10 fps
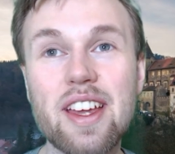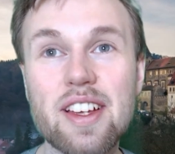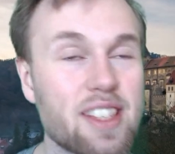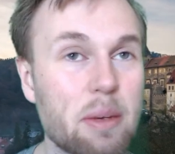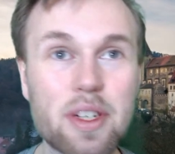
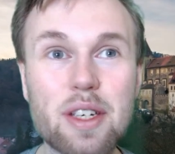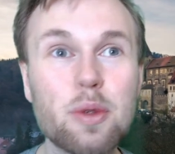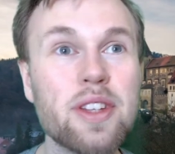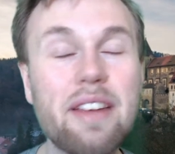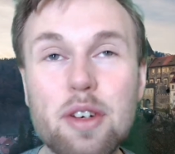Somebody who
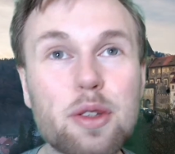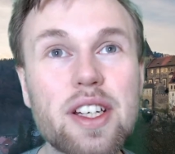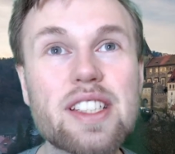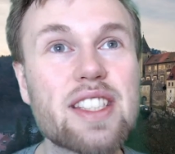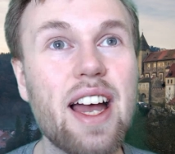never
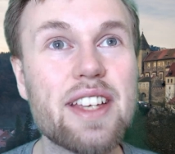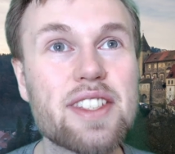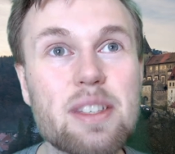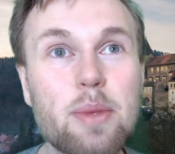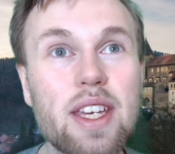
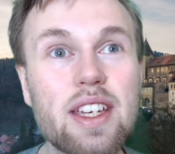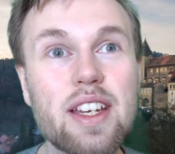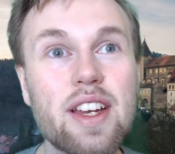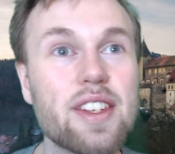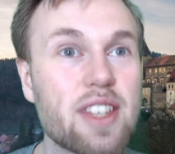criticizes me,
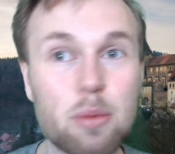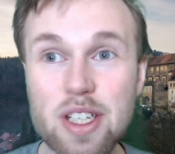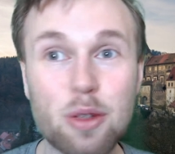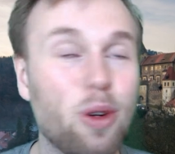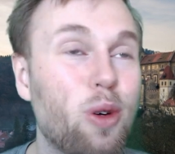somebody
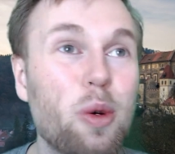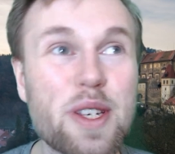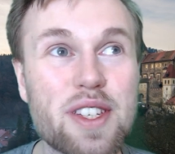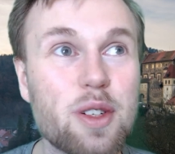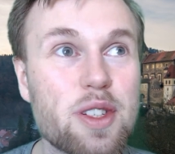who
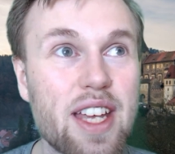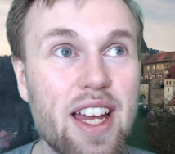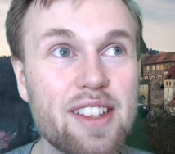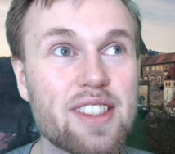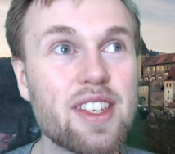always
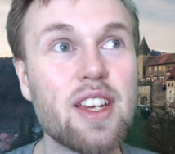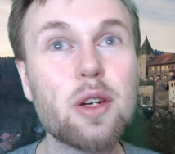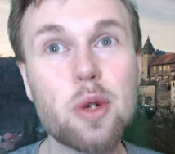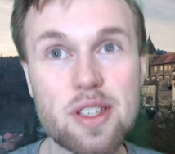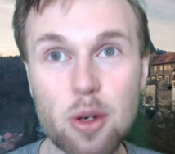understands,
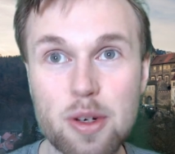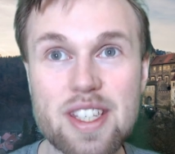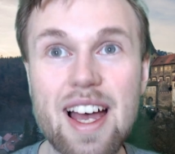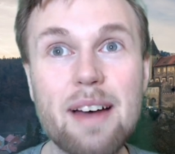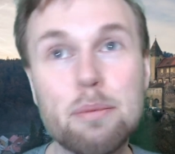who is always
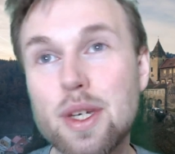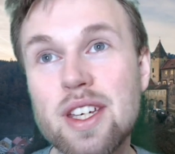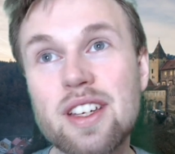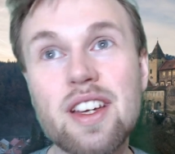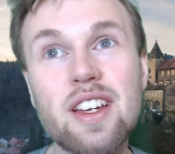
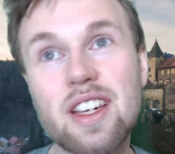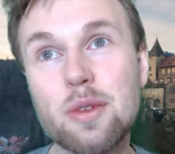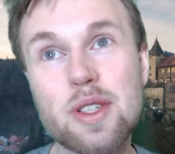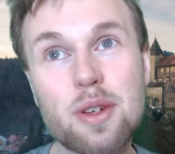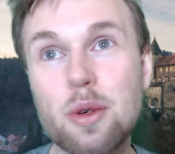happy, and who
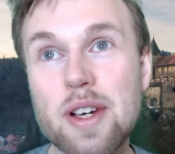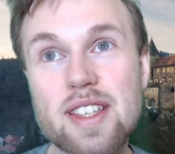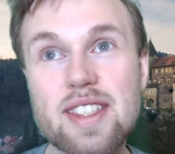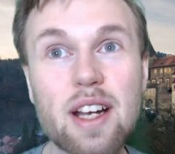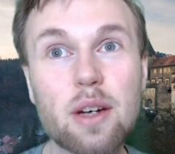is
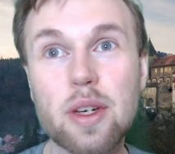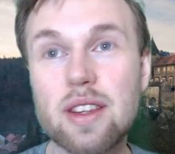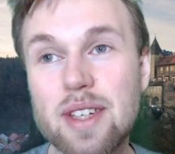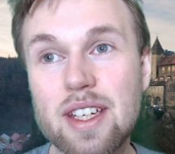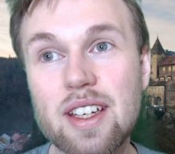always there with
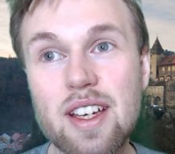me.